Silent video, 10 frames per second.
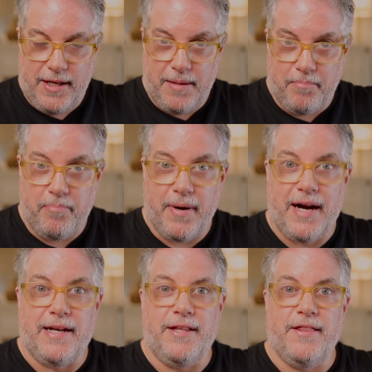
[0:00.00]

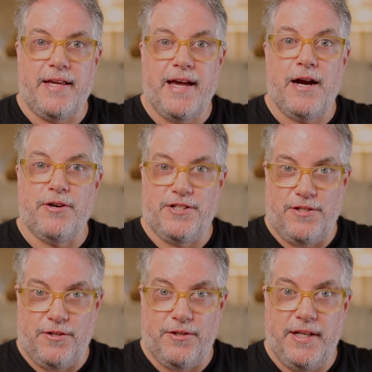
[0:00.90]
embody the
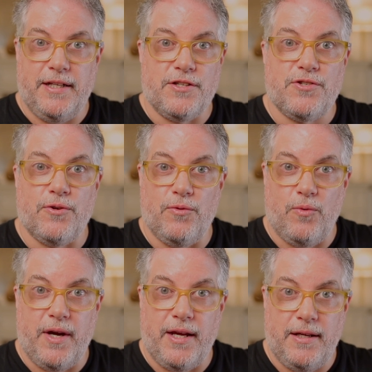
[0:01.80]
character in a certain
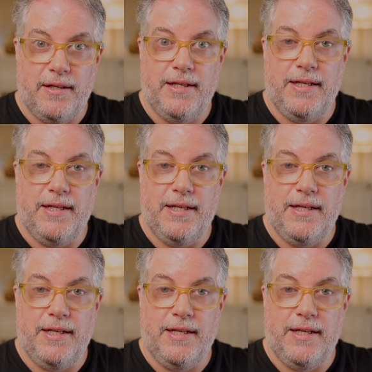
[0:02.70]
way